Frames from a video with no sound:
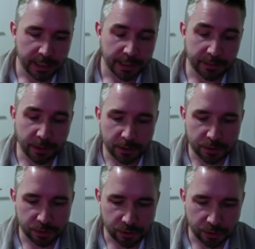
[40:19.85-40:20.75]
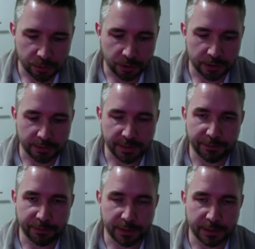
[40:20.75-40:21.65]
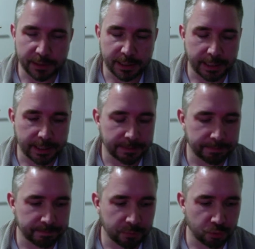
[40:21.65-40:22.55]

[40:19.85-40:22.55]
there are also lots of different um,